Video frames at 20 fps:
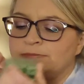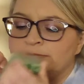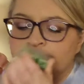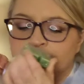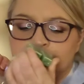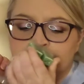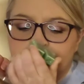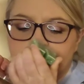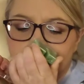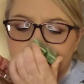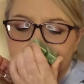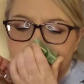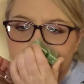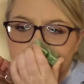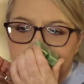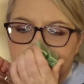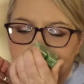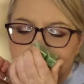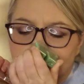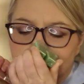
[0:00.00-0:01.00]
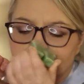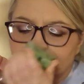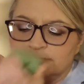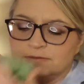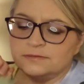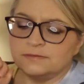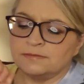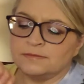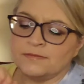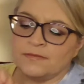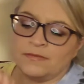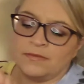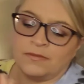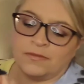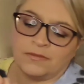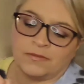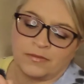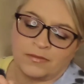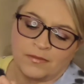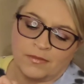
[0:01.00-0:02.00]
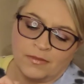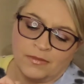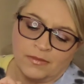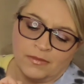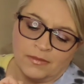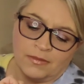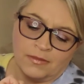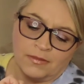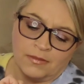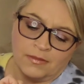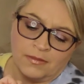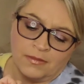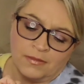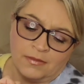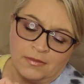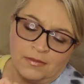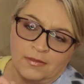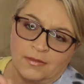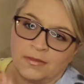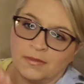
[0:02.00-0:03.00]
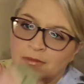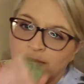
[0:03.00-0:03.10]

[no speech]